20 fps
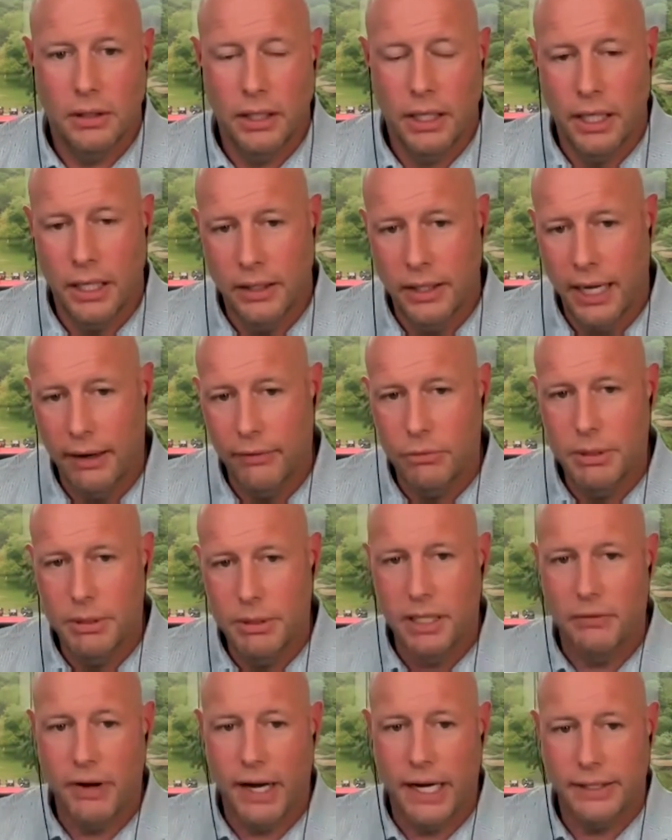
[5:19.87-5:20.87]
And that would be
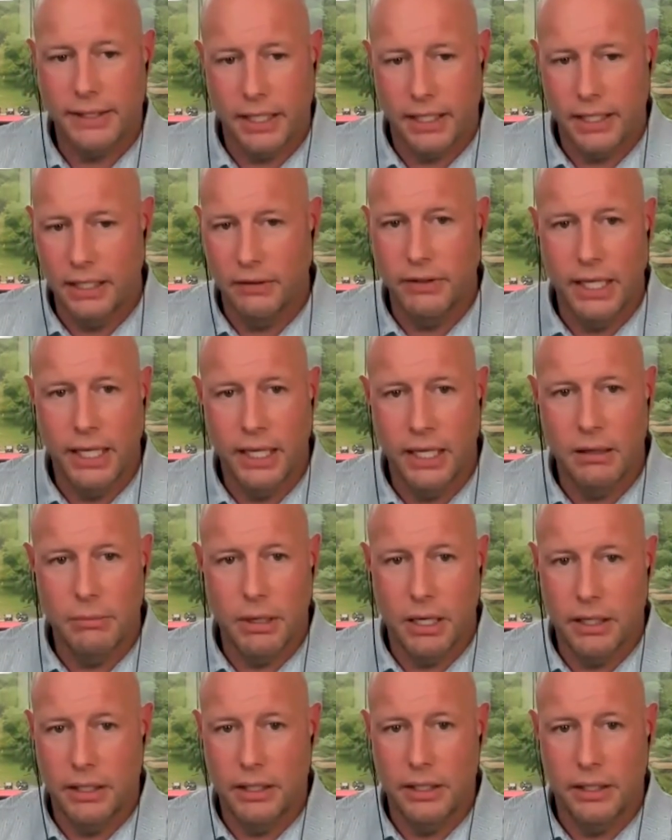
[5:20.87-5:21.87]
the advice I'd give to
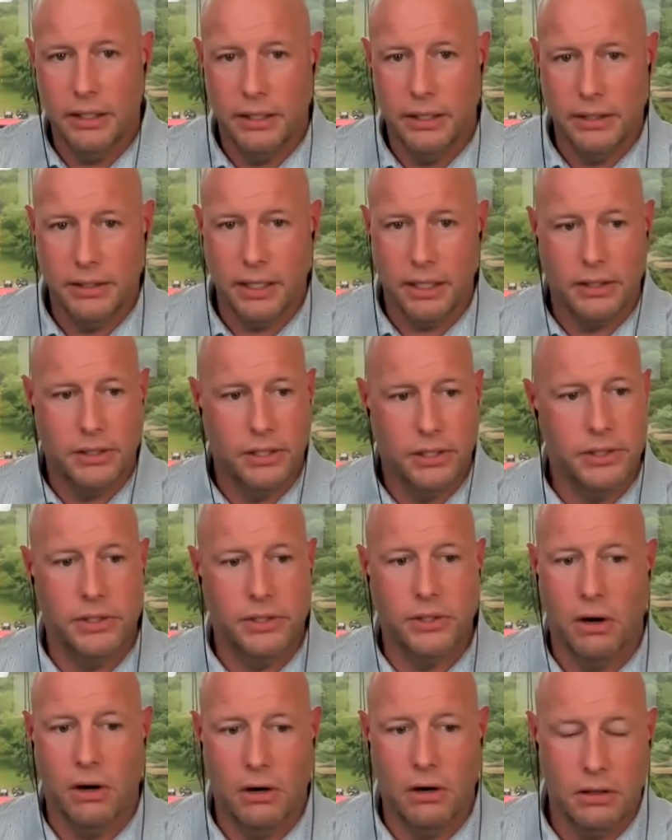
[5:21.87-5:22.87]
anybody, is like, just
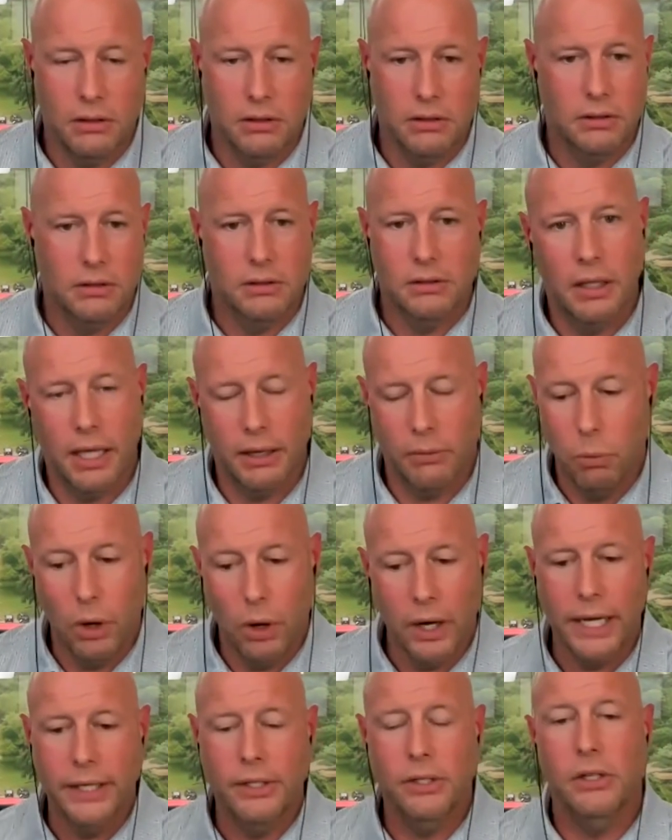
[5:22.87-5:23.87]
start. Like,
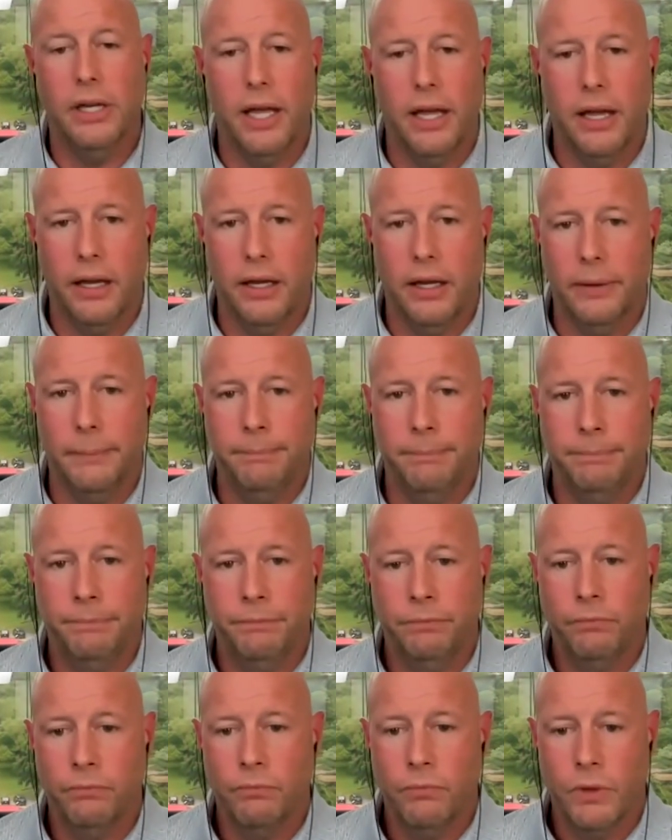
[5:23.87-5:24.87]
what I do today
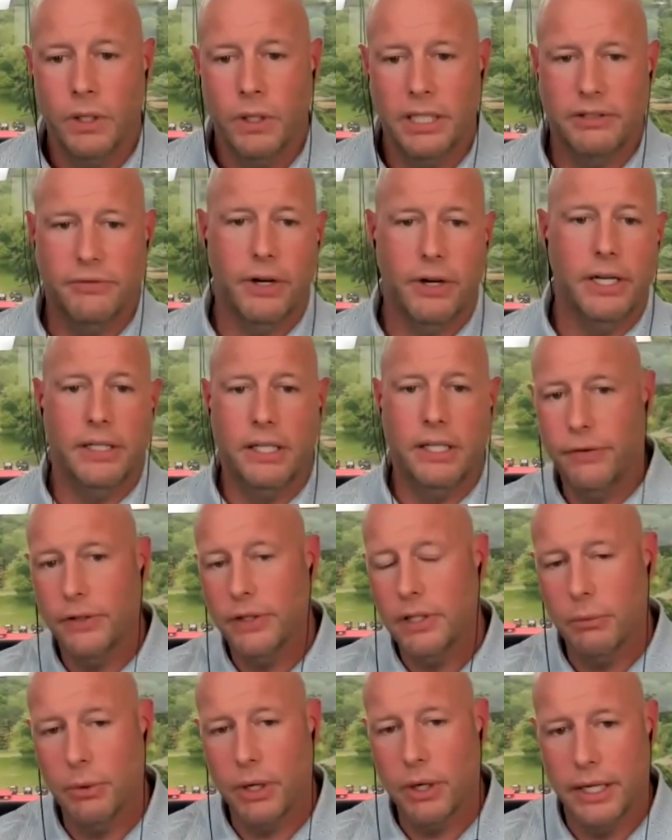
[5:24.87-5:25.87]
is very
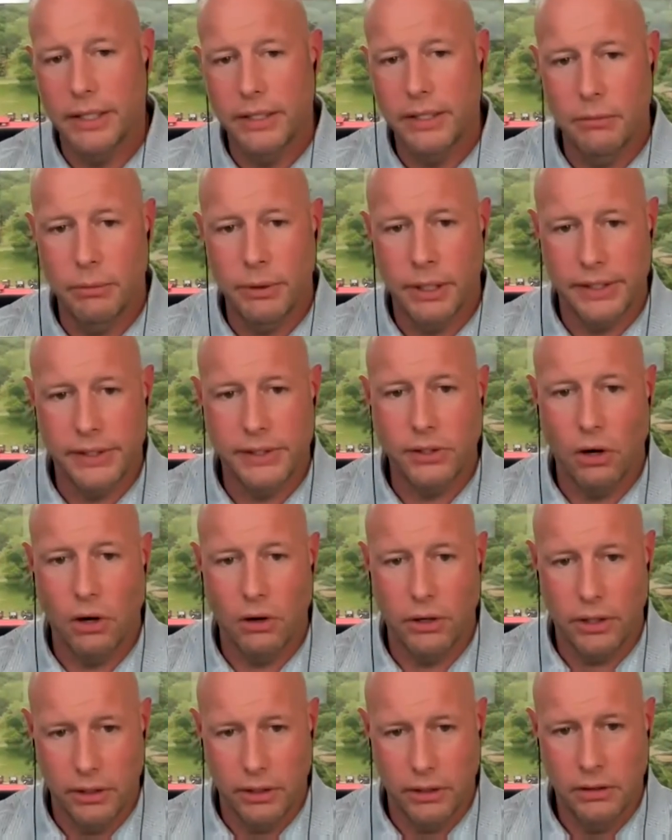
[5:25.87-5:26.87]
different than what I did when I
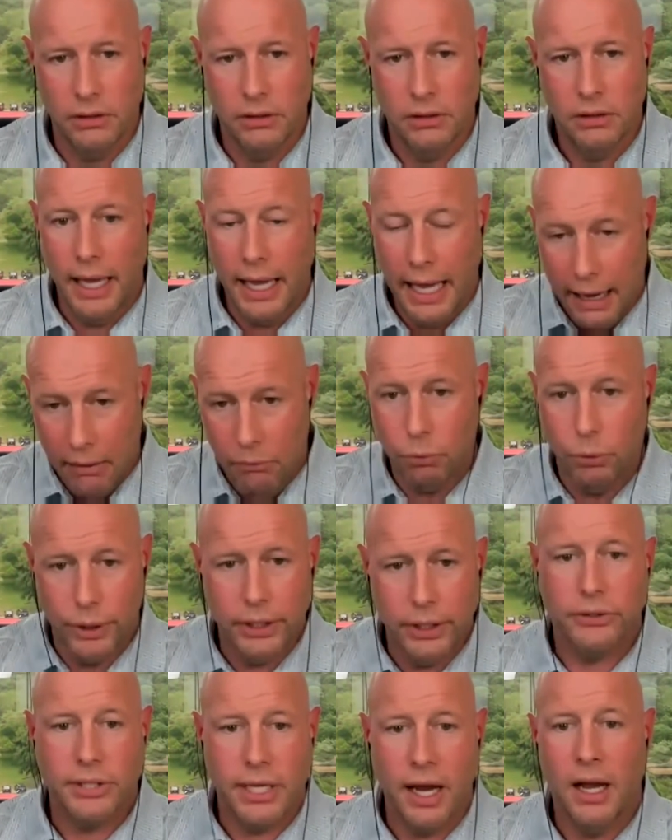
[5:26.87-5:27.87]
started.
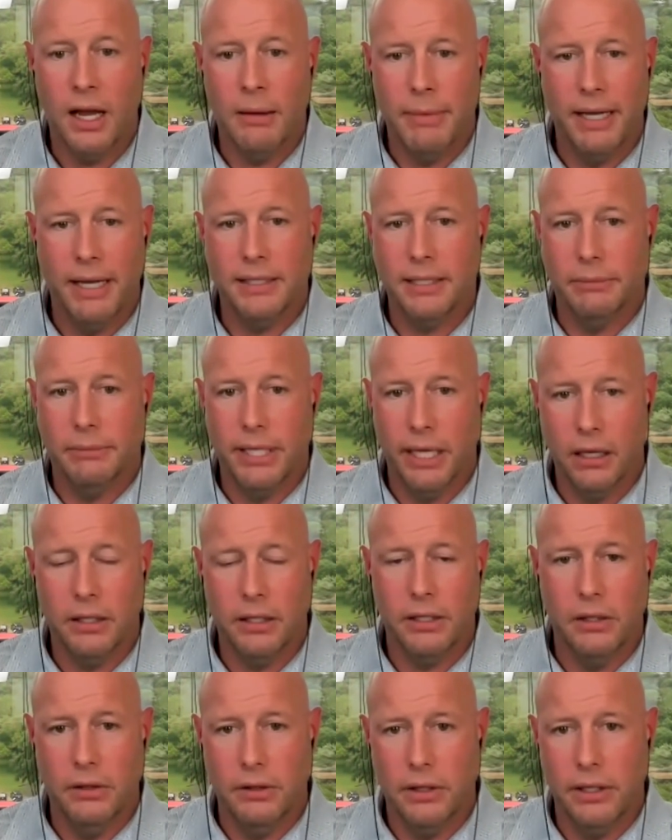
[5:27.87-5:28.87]
Real time, as I'm
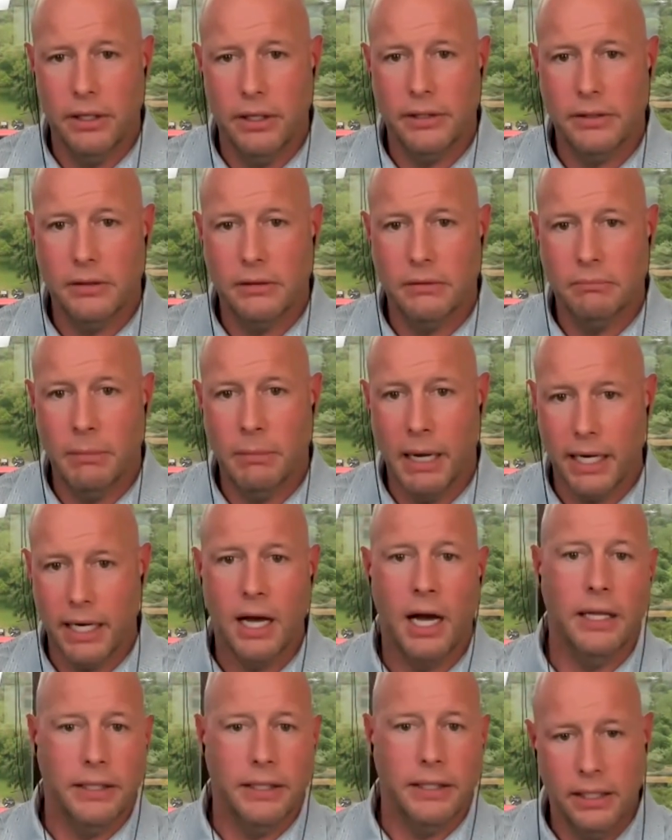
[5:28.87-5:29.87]
telling you this, my
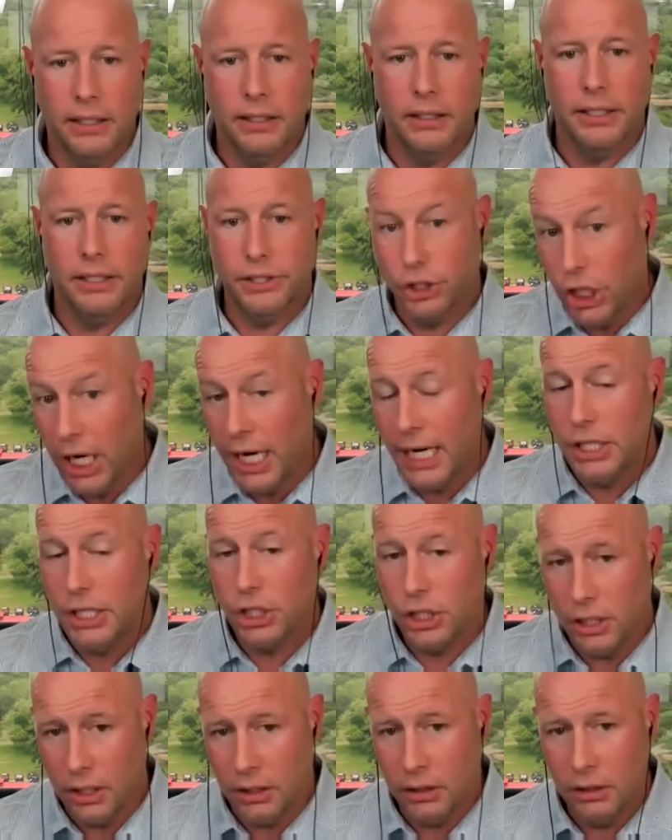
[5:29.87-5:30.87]
content is
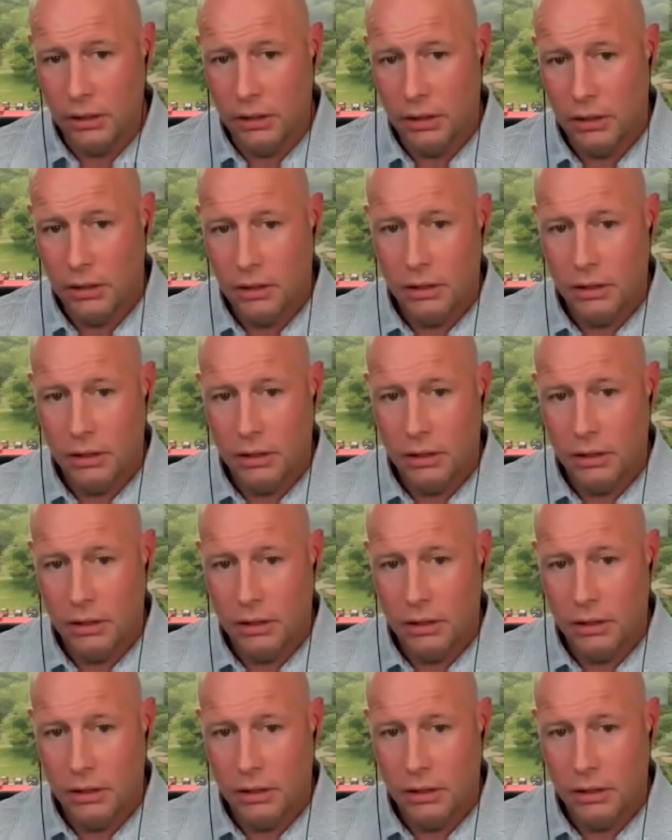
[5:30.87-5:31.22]
changing.